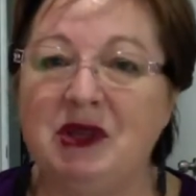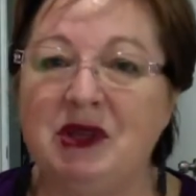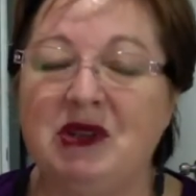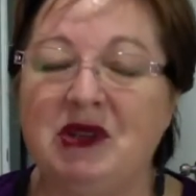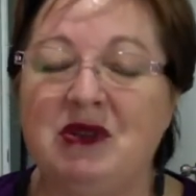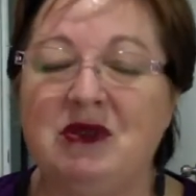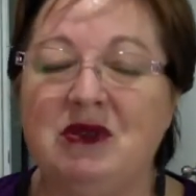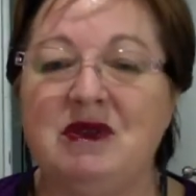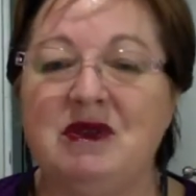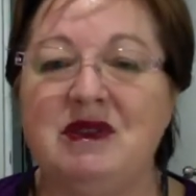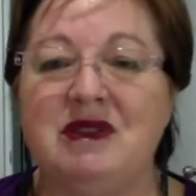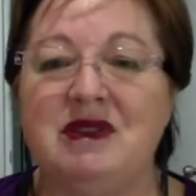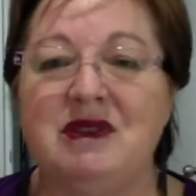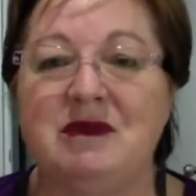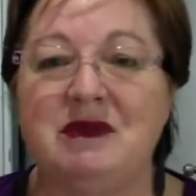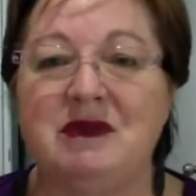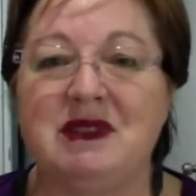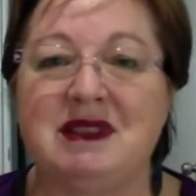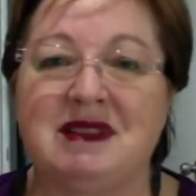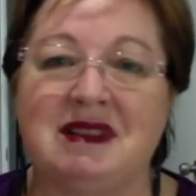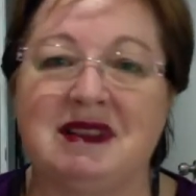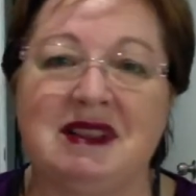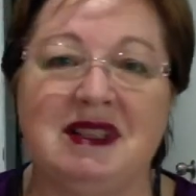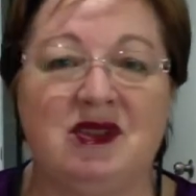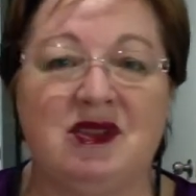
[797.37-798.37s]
because it
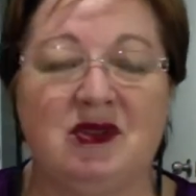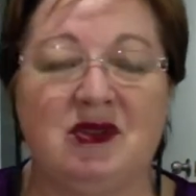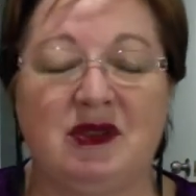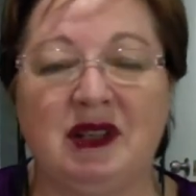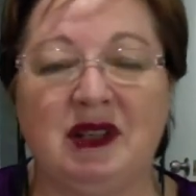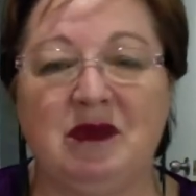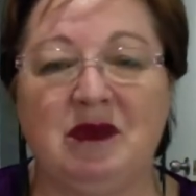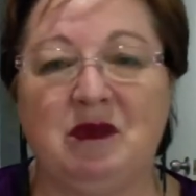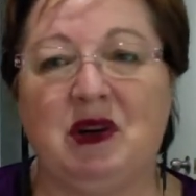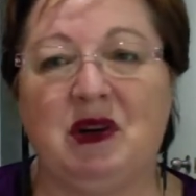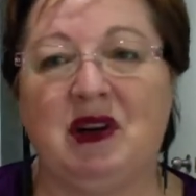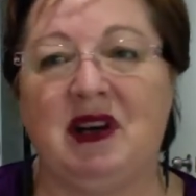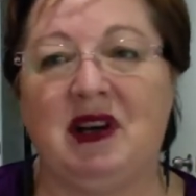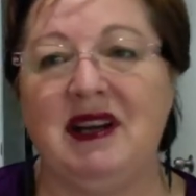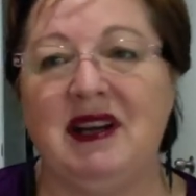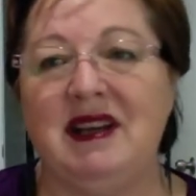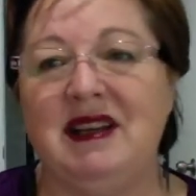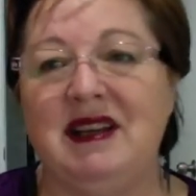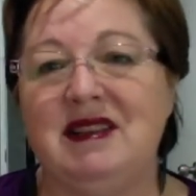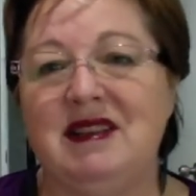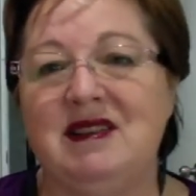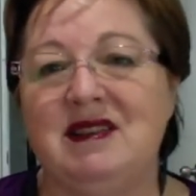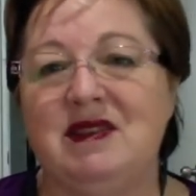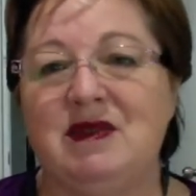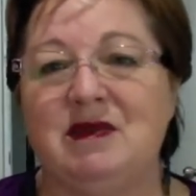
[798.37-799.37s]
was literally
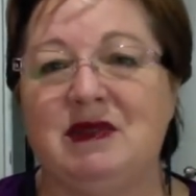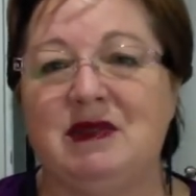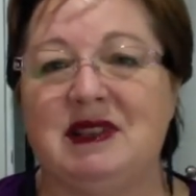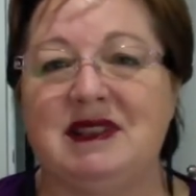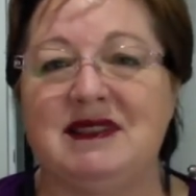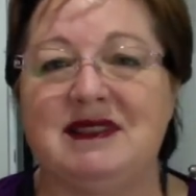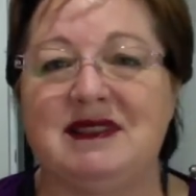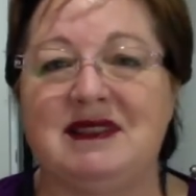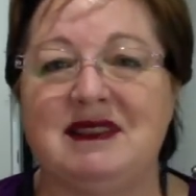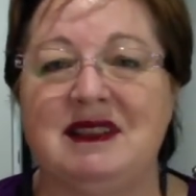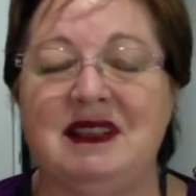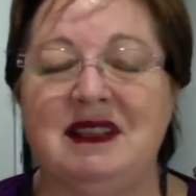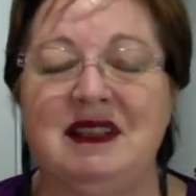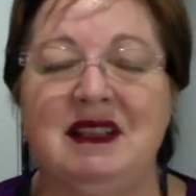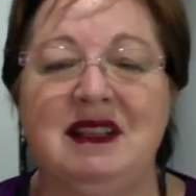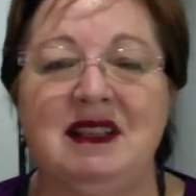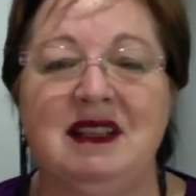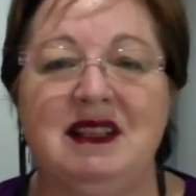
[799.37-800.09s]
wired into us